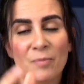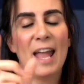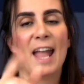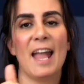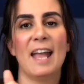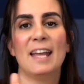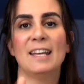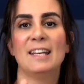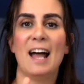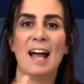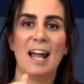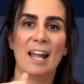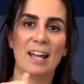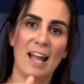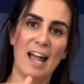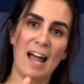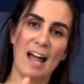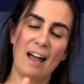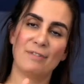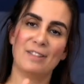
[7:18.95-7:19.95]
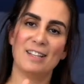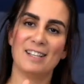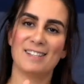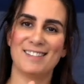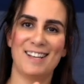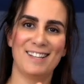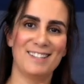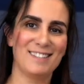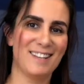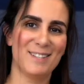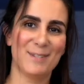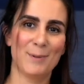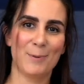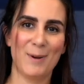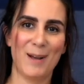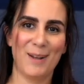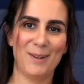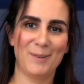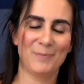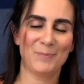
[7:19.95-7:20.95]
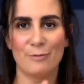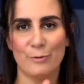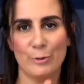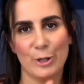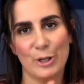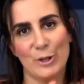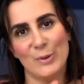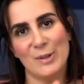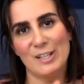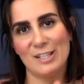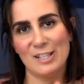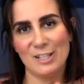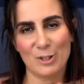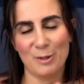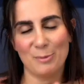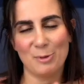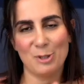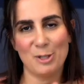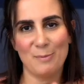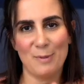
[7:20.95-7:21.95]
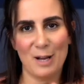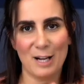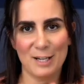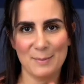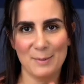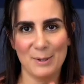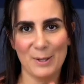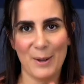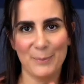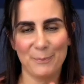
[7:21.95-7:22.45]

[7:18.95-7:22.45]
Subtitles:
And I have this lens as well for you in the description box below.